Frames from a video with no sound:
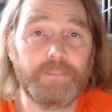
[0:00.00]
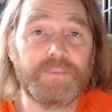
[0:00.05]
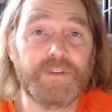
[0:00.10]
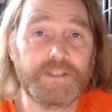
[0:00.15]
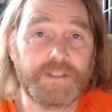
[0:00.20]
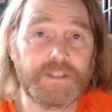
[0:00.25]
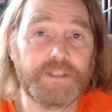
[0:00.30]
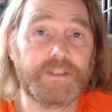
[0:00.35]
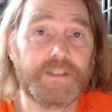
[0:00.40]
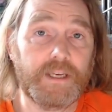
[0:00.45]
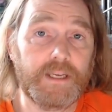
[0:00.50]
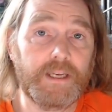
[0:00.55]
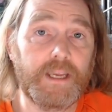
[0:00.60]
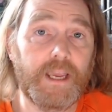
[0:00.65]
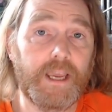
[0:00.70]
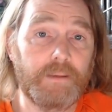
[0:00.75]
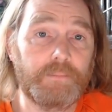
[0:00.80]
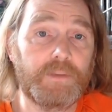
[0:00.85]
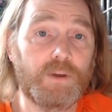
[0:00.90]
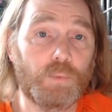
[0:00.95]
This is a
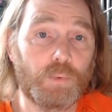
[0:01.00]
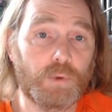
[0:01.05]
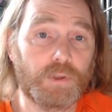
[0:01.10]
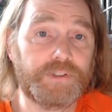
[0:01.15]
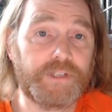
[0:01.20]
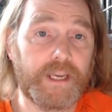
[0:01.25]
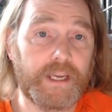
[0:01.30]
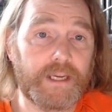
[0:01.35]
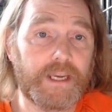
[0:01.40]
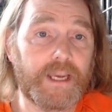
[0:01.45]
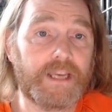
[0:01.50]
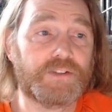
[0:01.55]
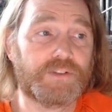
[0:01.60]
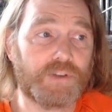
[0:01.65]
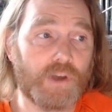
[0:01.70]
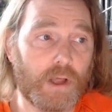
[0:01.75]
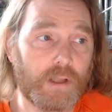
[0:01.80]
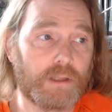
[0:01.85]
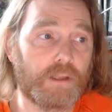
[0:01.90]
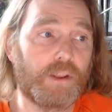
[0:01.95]
game that will take a
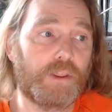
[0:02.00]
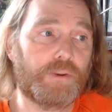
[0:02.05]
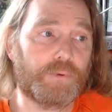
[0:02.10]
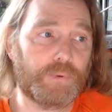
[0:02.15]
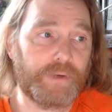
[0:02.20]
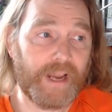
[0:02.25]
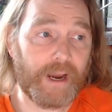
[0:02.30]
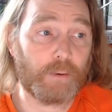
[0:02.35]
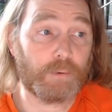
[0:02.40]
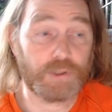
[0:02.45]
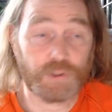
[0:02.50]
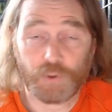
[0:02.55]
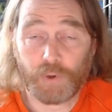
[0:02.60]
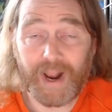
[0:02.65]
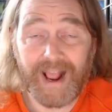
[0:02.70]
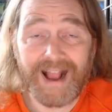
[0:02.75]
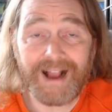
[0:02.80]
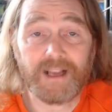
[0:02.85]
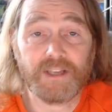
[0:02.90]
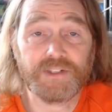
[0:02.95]
solid three hours, or
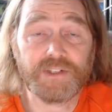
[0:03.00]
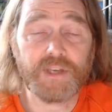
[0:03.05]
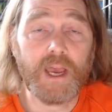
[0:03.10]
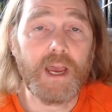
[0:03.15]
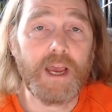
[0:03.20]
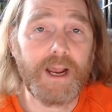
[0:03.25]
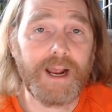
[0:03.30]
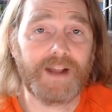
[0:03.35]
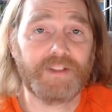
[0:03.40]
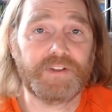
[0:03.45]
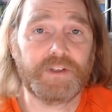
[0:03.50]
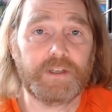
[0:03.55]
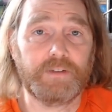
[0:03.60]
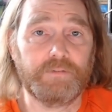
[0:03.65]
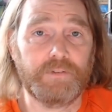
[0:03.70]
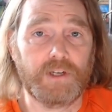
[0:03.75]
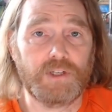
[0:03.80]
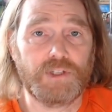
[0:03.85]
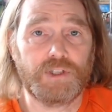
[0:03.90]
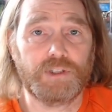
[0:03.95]
has at the
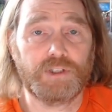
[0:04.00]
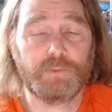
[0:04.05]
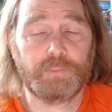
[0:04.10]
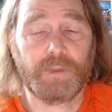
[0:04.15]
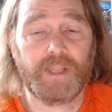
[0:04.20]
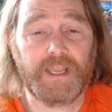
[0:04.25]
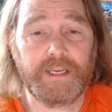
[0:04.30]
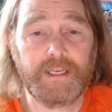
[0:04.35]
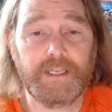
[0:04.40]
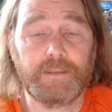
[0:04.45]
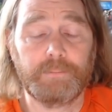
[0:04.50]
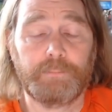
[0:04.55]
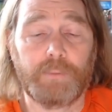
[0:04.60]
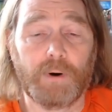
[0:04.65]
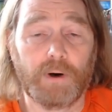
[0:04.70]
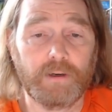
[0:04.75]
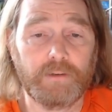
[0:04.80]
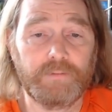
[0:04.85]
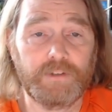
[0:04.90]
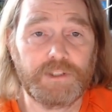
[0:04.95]
conventions playing it, and
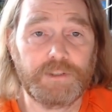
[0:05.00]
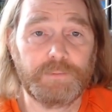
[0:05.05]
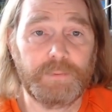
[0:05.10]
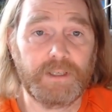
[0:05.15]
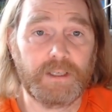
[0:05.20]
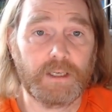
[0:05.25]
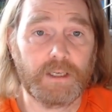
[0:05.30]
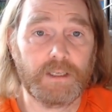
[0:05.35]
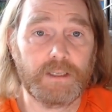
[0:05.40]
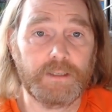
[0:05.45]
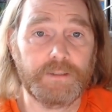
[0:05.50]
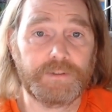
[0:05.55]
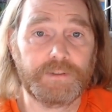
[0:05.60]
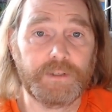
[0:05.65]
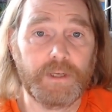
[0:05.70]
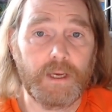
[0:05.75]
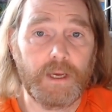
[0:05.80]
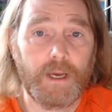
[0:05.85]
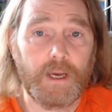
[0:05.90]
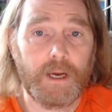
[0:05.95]
part of it's because
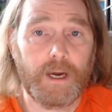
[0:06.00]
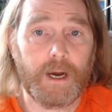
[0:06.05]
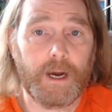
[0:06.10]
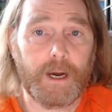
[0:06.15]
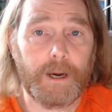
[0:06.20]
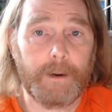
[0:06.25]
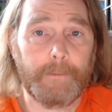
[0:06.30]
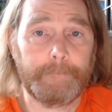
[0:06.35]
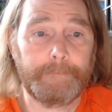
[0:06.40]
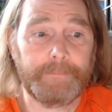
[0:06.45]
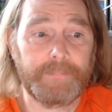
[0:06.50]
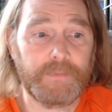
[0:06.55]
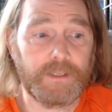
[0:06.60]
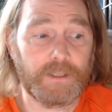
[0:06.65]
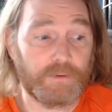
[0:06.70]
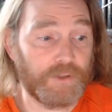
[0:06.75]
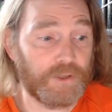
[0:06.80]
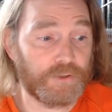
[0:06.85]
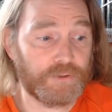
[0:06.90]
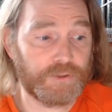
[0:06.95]
um, you
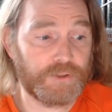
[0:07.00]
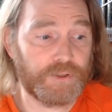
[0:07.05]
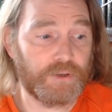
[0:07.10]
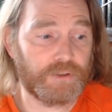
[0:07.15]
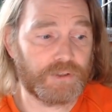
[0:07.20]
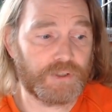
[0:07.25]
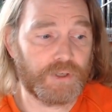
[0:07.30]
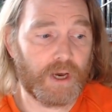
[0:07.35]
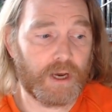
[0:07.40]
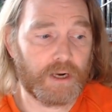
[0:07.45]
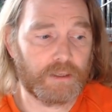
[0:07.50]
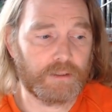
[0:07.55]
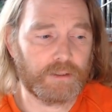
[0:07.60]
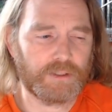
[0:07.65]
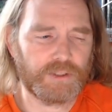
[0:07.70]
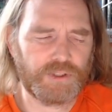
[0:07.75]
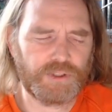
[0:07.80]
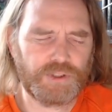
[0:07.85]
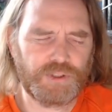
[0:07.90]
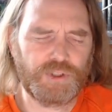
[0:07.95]
know there's there's not a
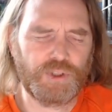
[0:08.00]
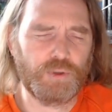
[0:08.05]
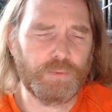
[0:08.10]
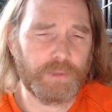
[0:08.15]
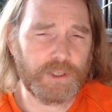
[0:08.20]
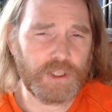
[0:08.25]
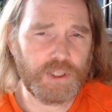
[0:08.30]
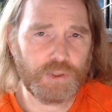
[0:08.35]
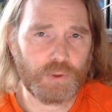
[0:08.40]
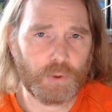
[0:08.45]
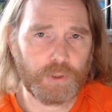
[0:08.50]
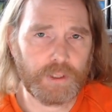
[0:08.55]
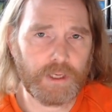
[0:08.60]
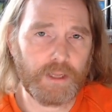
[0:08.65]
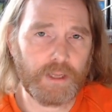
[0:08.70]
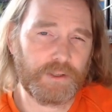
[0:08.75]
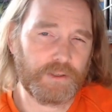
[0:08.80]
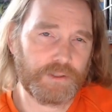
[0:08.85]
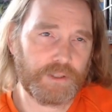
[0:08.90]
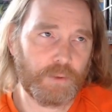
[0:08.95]
too much
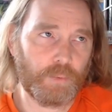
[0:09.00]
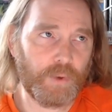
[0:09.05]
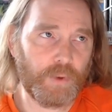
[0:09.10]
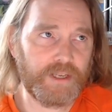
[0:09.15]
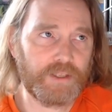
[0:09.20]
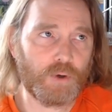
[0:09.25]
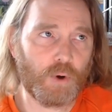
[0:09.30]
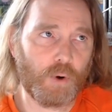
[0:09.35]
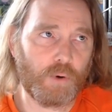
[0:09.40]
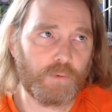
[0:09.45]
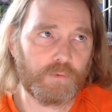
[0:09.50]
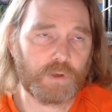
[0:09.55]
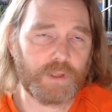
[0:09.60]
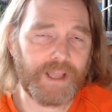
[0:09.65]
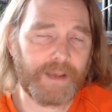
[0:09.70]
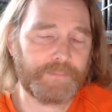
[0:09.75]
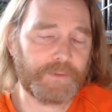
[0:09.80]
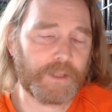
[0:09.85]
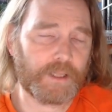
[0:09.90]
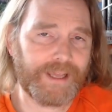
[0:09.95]
shortcut. There's a way to
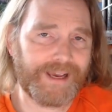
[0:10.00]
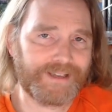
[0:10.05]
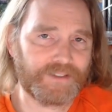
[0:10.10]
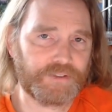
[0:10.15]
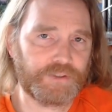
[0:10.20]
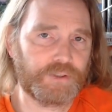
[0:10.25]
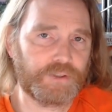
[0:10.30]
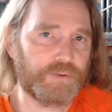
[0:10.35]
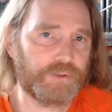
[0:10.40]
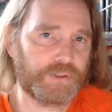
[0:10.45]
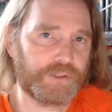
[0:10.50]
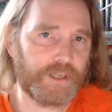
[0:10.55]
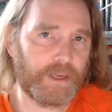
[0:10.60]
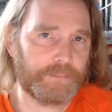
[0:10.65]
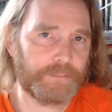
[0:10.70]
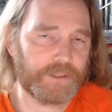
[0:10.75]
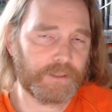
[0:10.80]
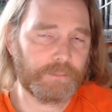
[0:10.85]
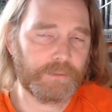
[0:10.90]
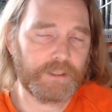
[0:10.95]
overlap the last two
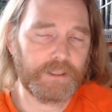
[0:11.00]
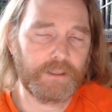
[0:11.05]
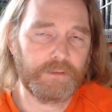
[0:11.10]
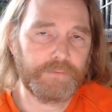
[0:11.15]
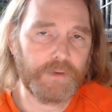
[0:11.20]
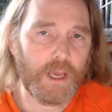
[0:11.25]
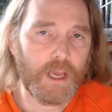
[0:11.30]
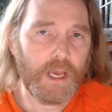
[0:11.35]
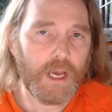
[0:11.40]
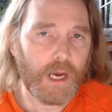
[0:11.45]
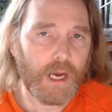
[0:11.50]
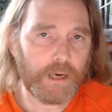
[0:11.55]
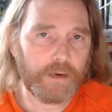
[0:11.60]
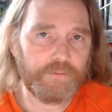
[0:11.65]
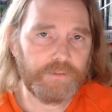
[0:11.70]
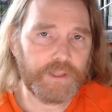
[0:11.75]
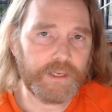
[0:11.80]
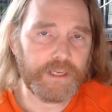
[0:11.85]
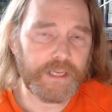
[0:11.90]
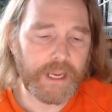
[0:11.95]
steps, I believe,
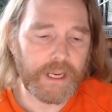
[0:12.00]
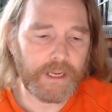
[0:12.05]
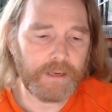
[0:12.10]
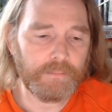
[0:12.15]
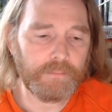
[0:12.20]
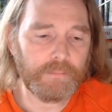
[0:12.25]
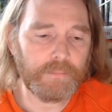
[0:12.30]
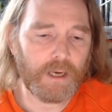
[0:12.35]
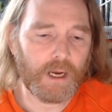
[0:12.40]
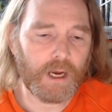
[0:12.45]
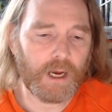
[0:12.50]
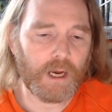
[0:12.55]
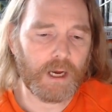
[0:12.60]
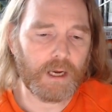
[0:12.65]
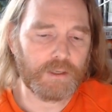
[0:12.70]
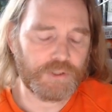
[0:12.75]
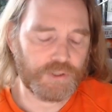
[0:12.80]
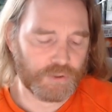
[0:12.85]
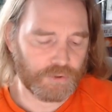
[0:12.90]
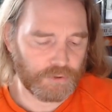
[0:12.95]
of the game
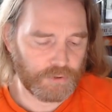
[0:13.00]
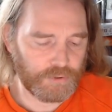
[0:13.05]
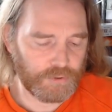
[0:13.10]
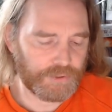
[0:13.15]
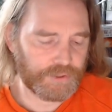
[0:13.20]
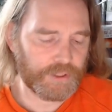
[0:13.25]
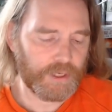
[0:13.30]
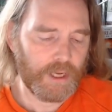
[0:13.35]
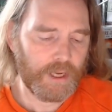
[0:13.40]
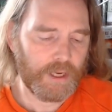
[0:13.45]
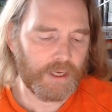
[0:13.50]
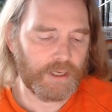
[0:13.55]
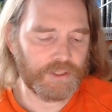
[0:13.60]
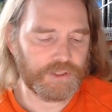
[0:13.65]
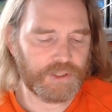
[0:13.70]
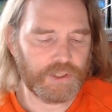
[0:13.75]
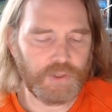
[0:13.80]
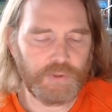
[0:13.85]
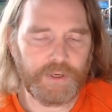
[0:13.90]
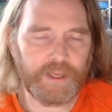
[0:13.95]
uh, turns, and
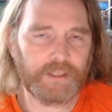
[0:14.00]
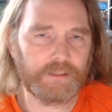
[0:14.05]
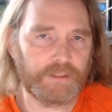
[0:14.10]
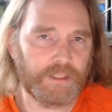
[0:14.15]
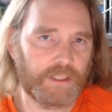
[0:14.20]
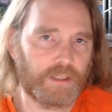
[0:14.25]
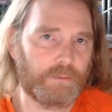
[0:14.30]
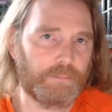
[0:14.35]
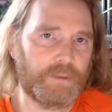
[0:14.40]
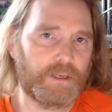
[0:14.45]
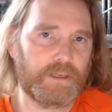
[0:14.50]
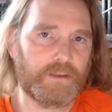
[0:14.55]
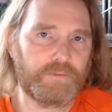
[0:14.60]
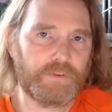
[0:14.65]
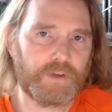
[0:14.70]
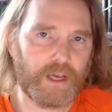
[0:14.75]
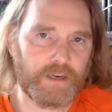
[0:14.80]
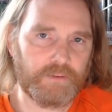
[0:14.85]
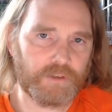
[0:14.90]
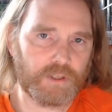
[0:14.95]
so you get a little bit of
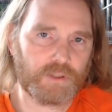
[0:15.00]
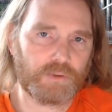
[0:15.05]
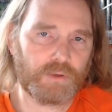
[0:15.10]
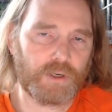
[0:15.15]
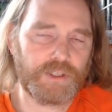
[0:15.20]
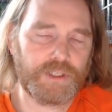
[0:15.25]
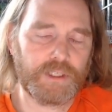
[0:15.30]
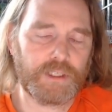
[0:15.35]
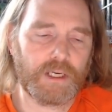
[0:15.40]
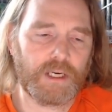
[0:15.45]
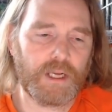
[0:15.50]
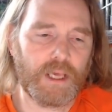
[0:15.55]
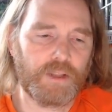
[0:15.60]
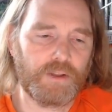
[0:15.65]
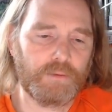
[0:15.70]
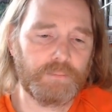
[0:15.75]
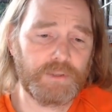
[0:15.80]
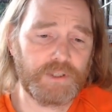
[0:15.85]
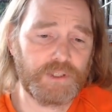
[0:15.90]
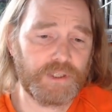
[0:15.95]
kind of a crunching
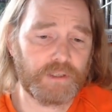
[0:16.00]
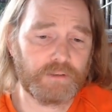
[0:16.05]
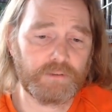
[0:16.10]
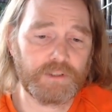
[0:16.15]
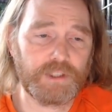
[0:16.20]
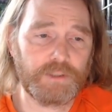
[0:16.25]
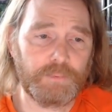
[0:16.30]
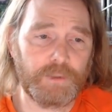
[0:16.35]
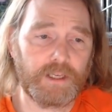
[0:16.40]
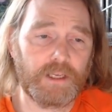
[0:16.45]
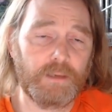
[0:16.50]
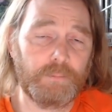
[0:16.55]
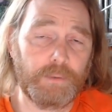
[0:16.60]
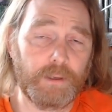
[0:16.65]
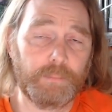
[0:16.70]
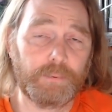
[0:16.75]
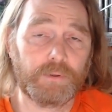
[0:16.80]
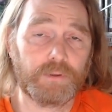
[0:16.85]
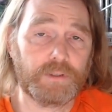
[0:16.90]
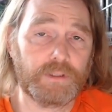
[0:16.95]
together. But generally speaking,
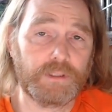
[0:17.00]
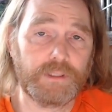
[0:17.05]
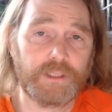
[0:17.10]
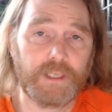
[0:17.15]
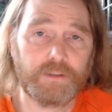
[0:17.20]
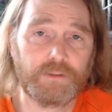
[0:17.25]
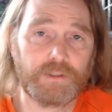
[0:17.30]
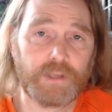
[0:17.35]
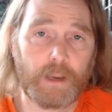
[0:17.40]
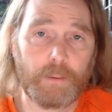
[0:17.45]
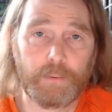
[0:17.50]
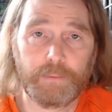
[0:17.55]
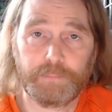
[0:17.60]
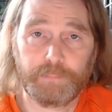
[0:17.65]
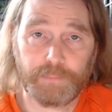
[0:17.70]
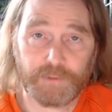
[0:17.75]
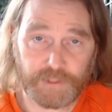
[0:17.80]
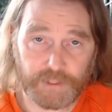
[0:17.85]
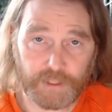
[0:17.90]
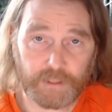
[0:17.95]
people are going to take their time,
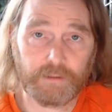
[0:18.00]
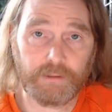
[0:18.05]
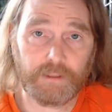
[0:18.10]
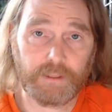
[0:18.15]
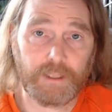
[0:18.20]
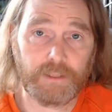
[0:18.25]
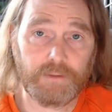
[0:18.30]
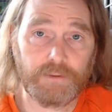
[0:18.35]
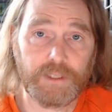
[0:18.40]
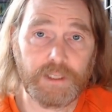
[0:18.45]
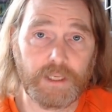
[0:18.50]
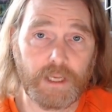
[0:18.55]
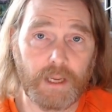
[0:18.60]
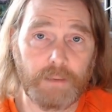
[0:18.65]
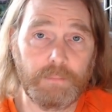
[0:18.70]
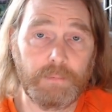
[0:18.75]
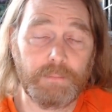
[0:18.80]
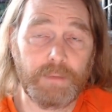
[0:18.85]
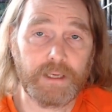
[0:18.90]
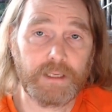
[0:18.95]
particularly later in the
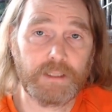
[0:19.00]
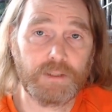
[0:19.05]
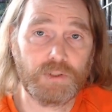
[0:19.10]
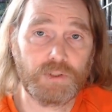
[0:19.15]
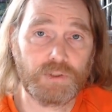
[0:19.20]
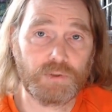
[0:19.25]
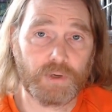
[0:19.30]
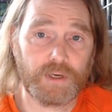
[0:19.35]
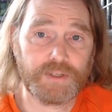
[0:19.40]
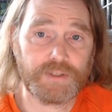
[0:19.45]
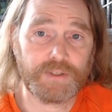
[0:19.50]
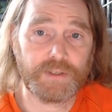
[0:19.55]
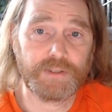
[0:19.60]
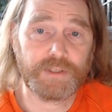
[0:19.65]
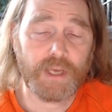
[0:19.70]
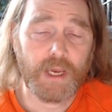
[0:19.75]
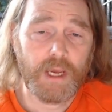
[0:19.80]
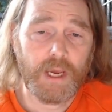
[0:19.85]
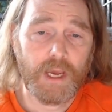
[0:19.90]
game, and making the choices.